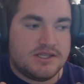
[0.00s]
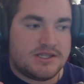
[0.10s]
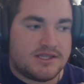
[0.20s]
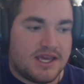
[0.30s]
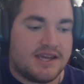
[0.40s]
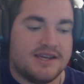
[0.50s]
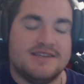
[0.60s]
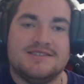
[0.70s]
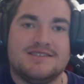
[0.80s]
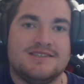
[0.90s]
Yeah,
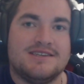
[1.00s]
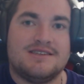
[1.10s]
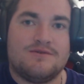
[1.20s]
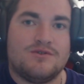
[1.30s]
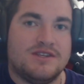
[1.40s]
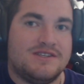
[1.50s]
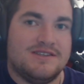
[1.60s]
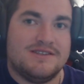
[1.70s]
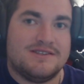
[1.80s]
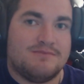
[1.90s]
guys, like I said, this
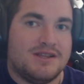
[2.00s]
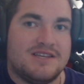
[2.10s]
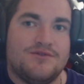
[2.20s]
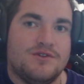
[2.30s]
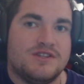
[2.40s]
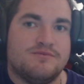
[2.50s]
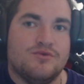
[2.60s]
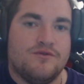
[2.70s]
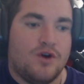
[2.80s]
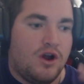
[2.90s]
is my last video in this
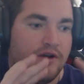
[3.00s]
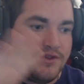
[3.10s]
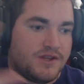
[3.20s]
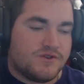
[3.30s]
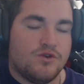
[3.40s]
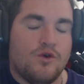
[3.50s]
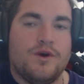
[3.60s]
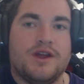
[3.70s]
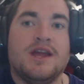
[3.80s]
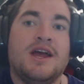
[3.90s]
move. Everything's going
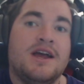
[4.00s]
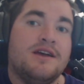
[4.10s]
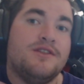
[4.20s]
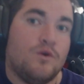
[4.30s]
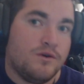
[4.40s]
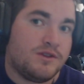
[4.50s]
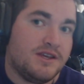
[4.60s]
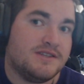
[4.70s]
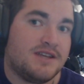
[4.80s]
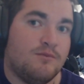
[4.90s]
away. The only
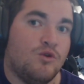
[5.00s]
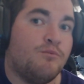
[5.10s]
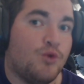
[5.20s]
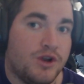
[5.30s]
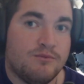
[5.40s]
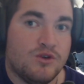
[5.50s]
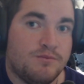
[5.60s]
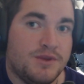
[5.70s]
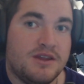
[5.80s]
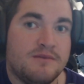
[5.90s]
things I will bring with
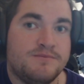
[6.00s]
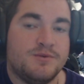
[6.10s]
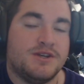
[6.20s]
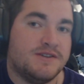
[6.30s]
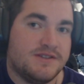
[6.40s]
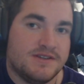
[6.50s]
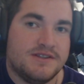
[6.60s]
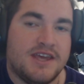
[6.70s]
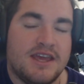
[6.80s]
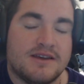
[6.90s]
me, because the
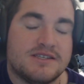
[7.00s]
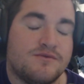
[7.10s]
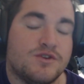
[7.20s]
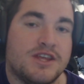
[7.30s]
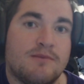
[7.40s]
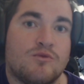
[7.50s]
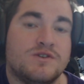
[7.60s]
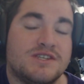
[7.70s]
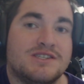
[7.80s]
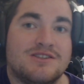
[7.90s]
game, like I said, for the Game
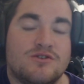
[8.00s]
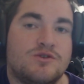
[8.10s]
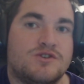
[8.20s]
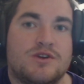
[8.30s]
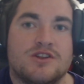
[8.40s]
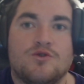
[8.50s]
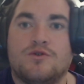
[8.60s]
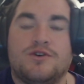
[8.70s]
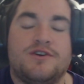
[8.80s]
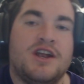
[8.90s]
Awards is literally just around the
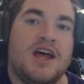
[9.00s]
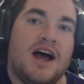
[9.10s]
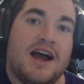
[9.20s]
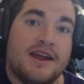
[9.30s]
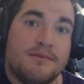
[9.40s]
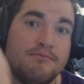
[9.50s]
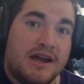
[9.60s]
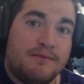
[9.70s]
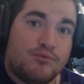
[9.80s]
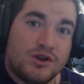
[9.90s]
corner, I
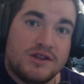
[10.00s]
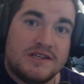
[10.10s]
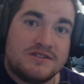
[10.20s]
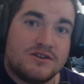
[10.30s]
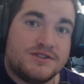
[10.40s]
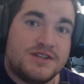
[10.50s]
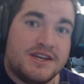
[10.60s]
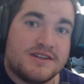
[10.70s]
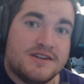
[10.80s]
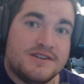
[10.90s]
might bring this
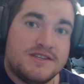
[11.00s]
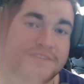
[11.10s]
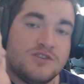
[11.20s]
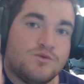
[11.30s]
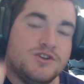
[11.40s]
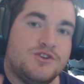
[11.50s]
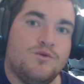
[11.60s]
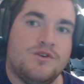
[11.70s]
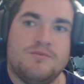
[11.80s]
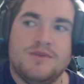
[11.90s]
Logitech C922
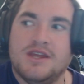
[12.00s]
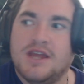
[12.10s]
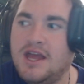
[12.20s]
with me.